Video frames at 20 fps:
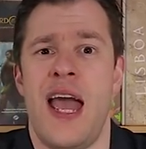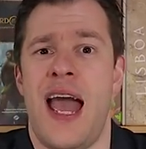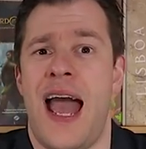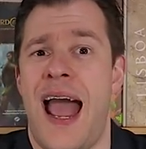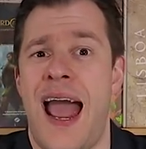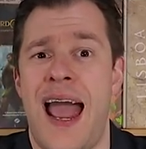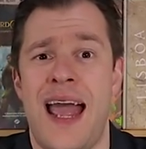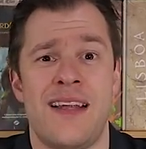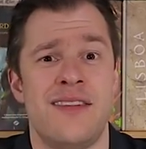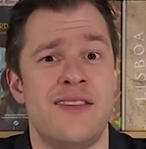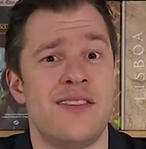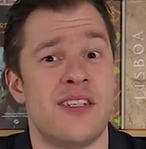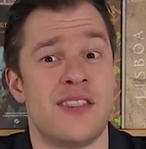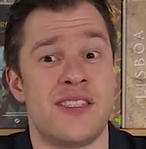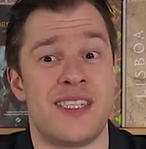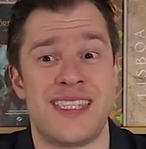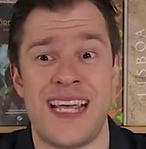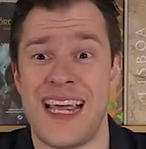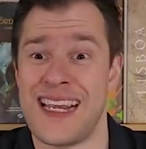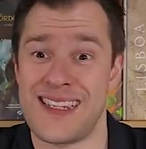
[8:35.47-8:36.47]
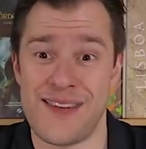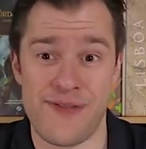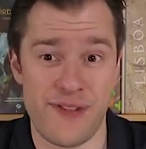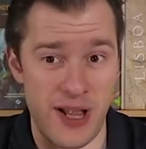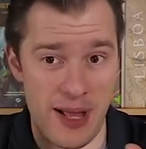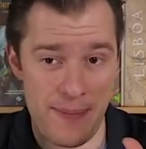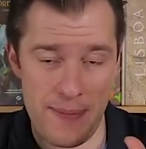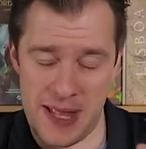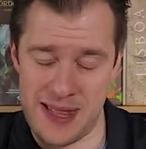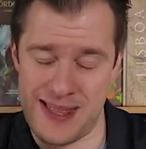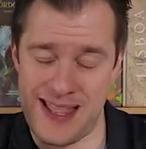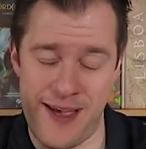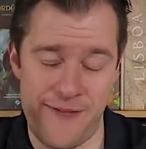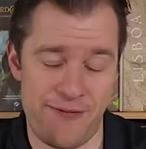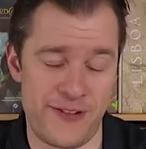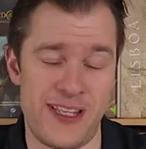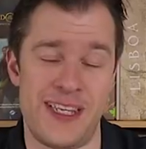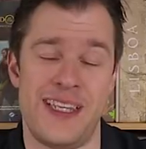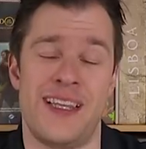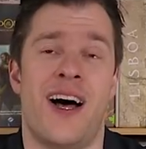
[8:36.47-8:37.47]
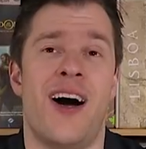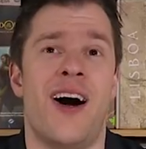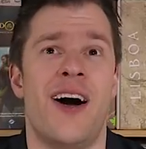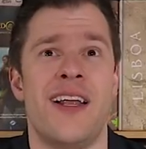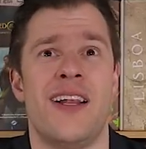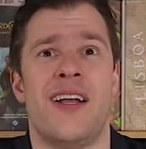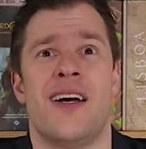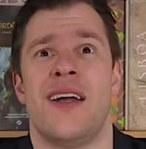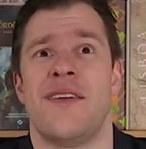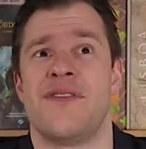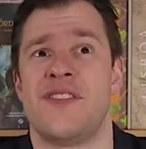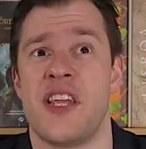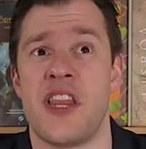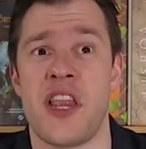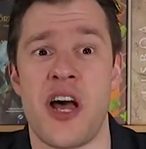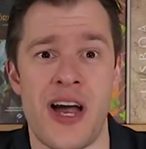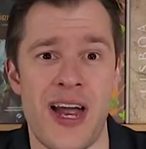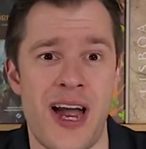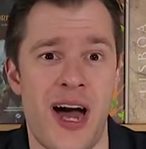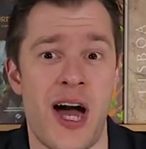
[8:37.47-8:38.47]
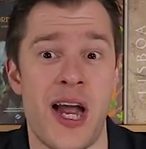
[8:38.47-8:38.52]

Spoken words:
And Detective Club, definitely the highlight of tonight.